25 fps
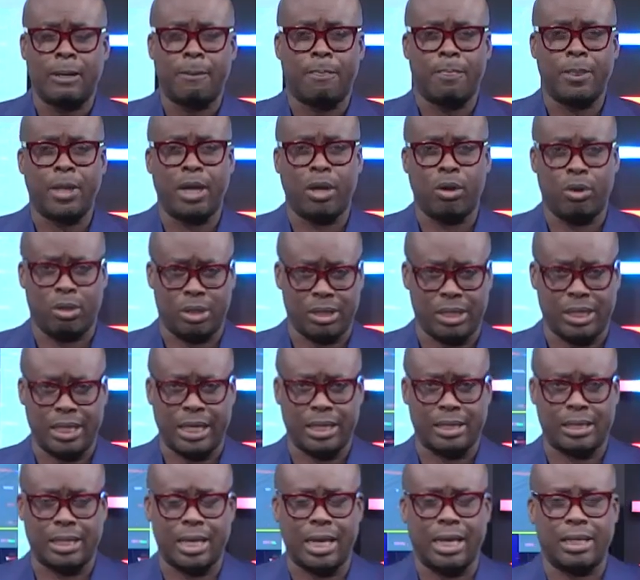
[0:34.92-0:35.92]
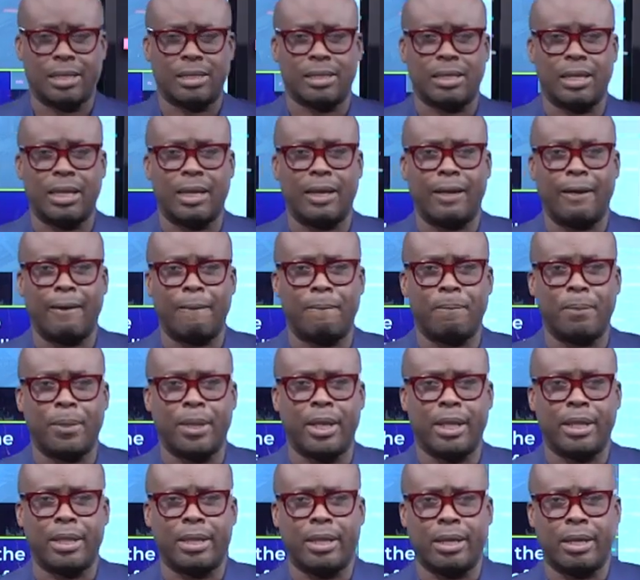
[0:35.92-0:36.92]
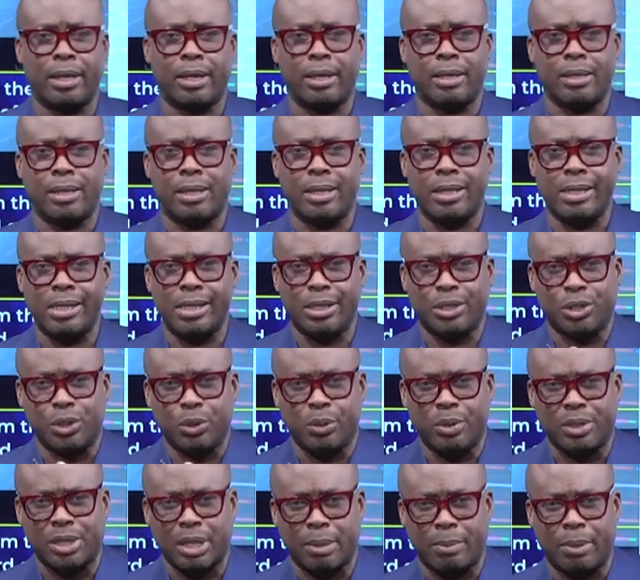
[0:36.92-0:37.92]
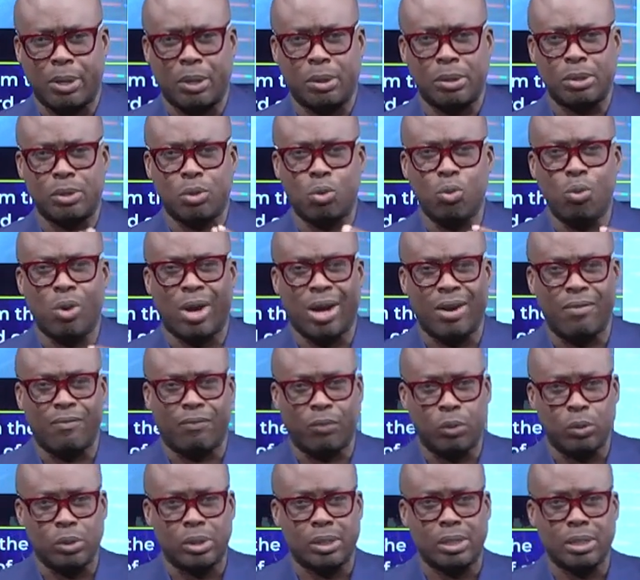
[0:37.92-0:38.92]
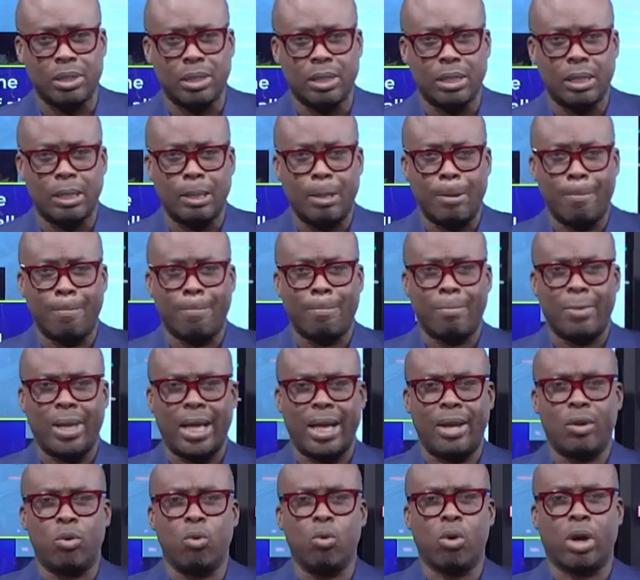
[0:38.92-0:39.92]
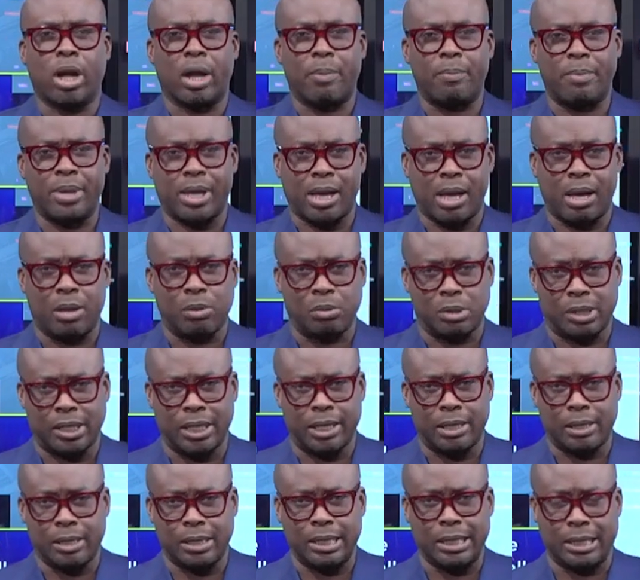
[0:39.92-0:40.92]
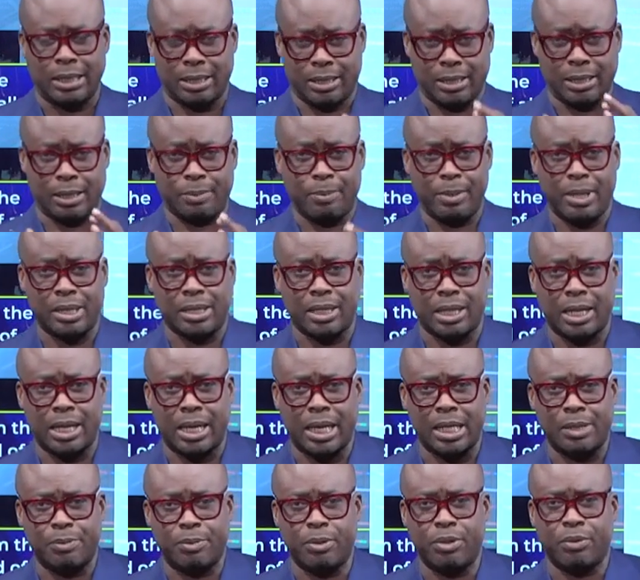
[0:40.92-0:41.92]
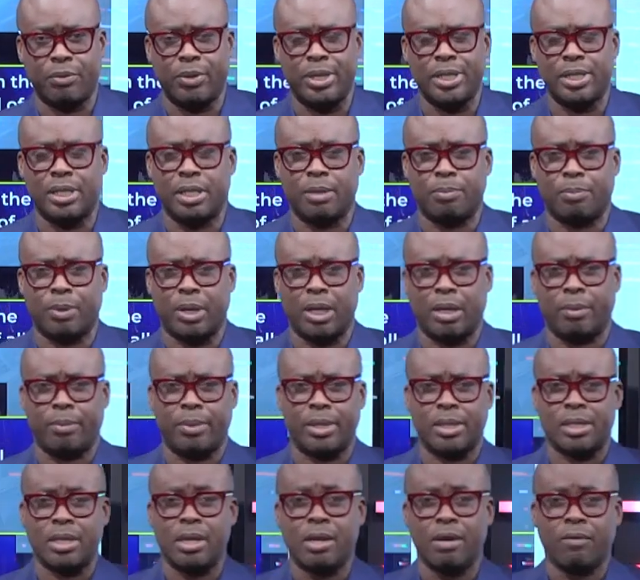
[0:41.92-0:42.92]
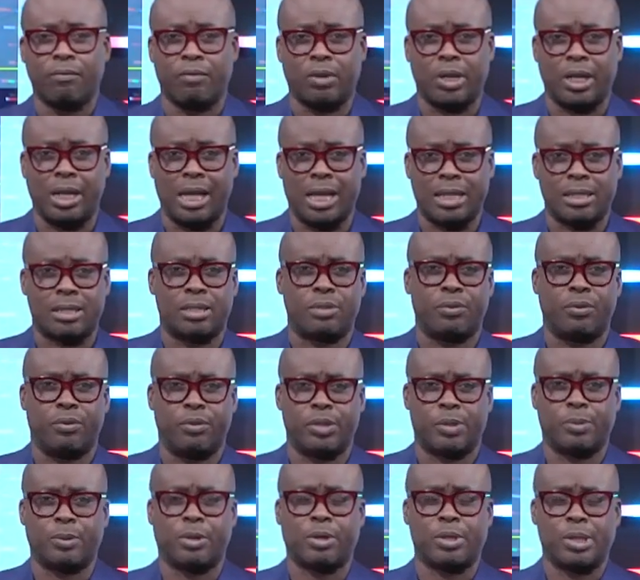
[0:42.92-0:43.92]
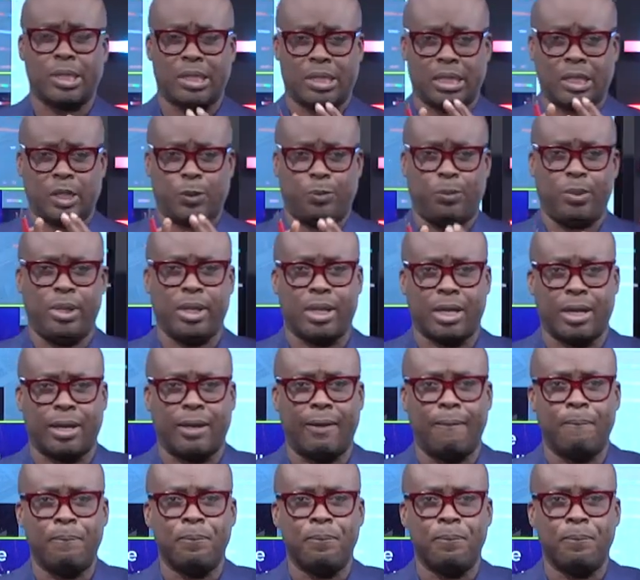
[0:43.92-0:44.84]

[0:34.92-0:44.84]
The law says that the issue is about who can vote and who can be counted. It is this matter that has been raging in Parliament for the last 3 weeks, because there's a speaker